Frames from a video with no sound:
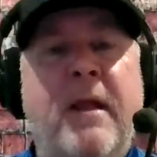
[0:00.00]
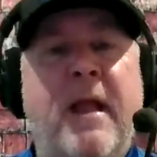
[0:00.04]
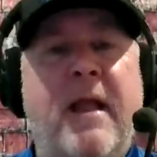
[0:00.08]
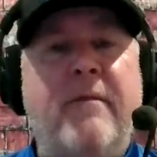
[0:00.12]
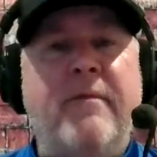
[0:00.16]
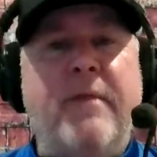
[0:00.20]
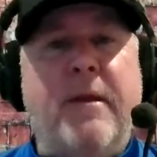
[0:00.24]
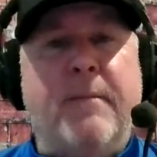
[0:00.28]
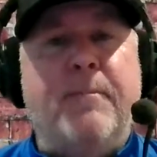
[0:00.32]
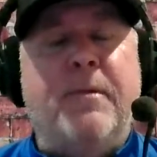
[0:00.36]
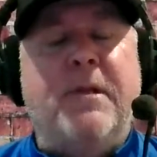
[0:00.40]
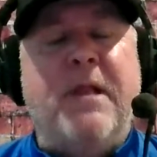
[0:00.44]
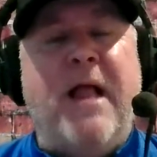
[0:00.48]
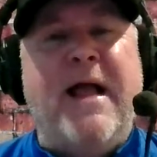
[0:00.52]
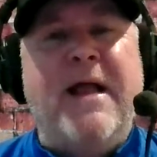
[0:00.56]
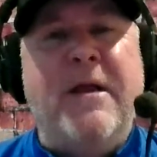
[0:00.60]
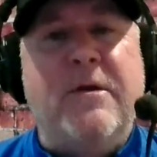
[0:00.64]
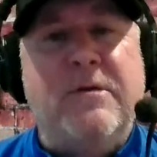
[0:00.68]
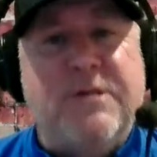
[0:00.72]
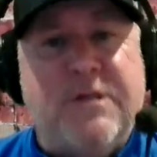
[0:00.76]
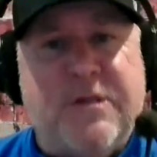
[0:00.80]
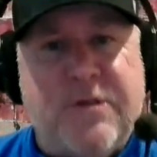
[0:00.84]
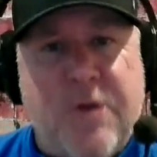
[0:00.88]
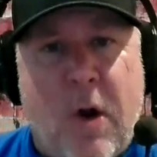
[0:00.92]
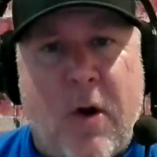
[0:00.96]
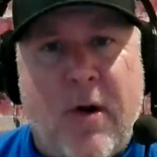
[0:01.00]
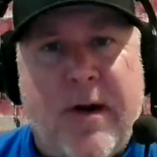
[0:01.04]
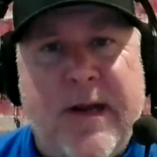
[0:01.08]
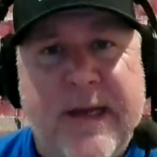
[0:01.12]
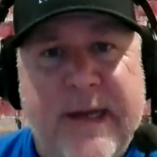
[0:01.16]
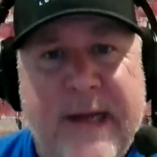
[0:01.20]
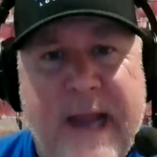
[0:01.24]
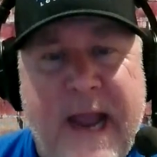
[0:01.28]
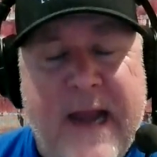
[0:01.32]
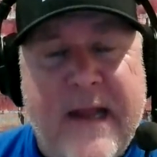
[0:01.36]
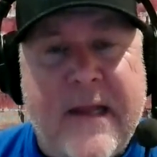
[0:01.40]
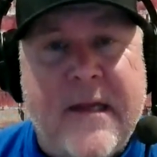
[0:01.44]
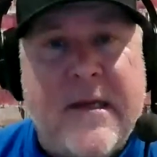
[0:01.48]
and the players
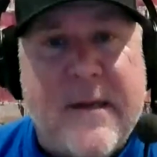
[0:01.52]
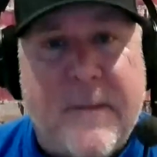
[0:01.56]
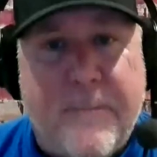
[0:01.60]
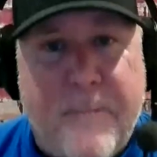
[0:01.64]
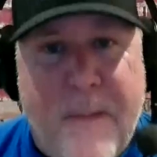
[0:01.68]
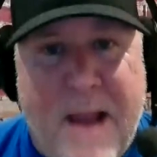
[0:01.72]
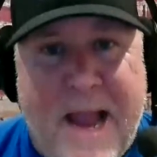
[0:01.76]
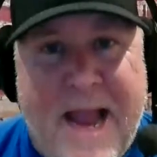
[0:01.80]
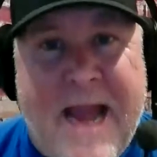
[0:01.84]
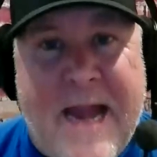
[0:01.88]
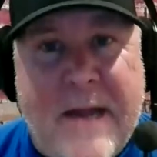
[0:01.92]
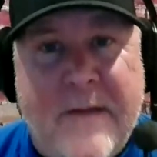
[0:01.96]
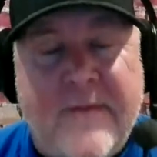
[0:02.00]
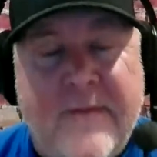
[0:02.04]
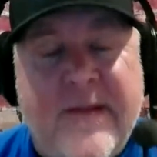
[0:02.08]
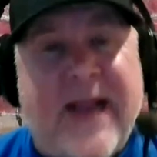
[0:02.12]
started getting paid.